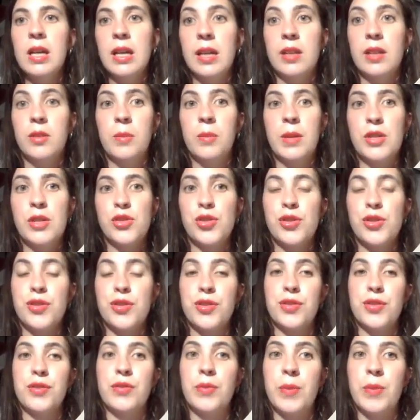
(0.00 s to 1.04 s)
It measures
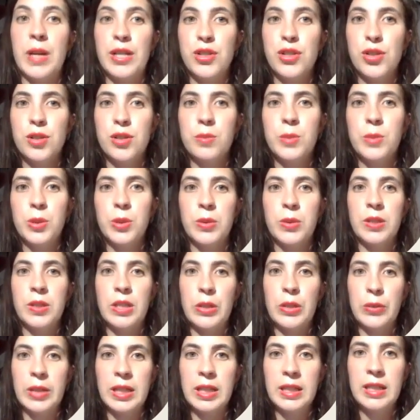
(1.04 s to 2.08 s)
the ratio between the
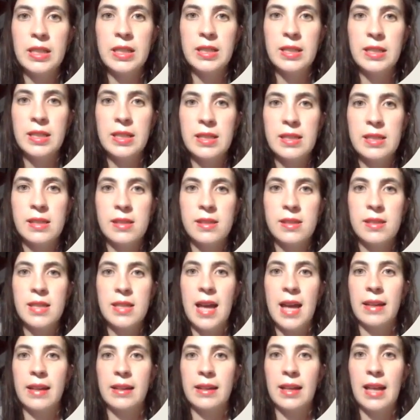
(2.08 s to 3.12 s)
Euclidean distance
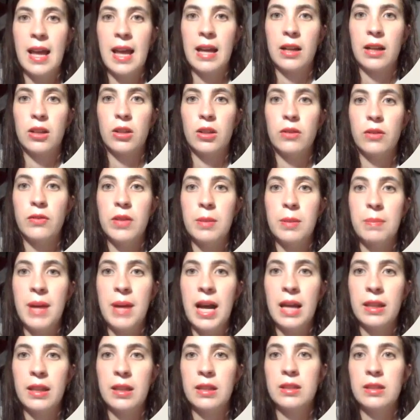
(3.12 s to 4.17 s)
and the length of the
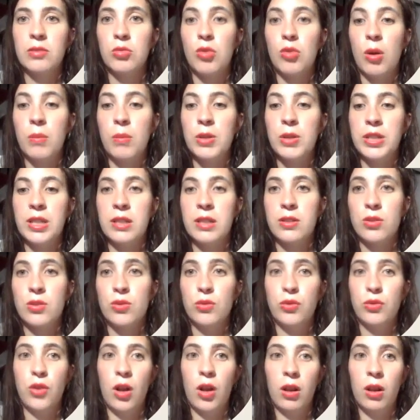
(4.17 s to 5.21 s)
path the robot has
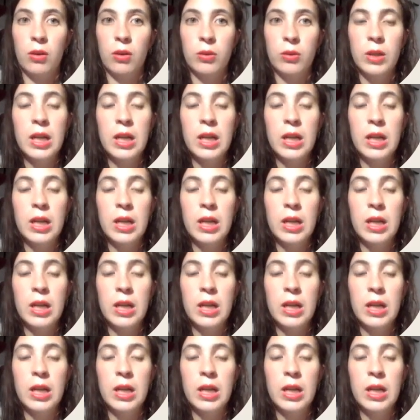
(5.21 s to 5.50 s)
to follow.